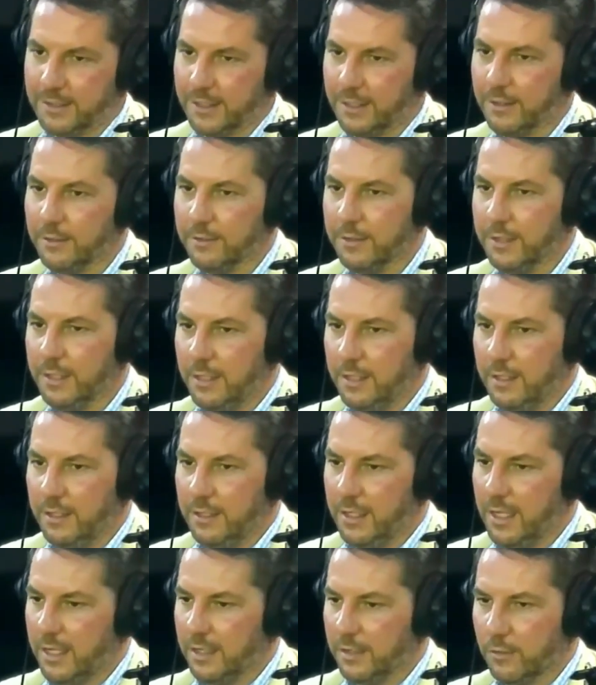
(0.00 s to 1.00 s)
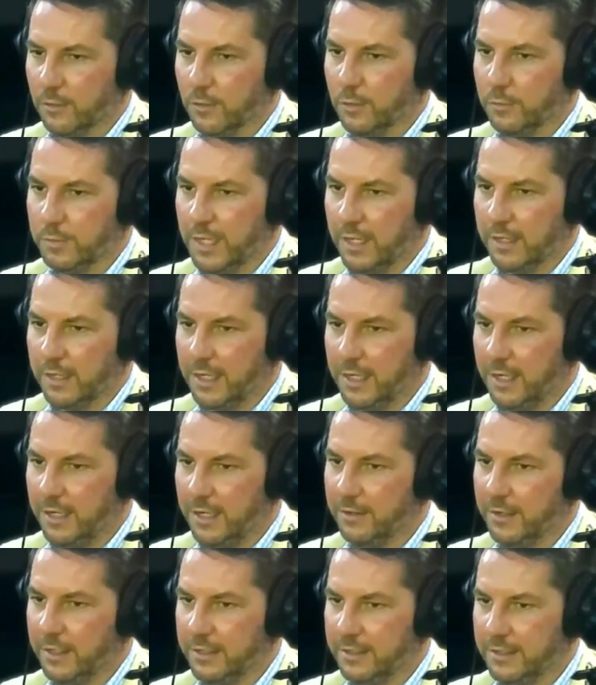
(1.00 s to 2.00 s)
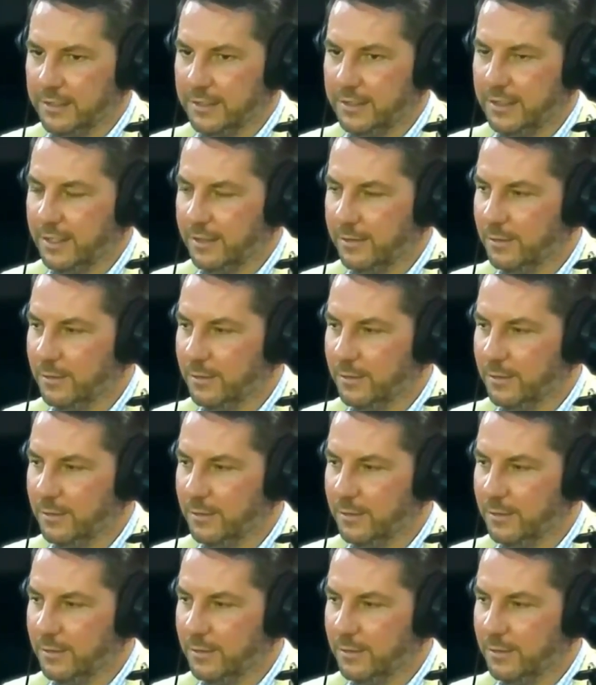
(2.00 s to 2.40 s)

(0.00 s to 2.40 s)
So had a group down there, and,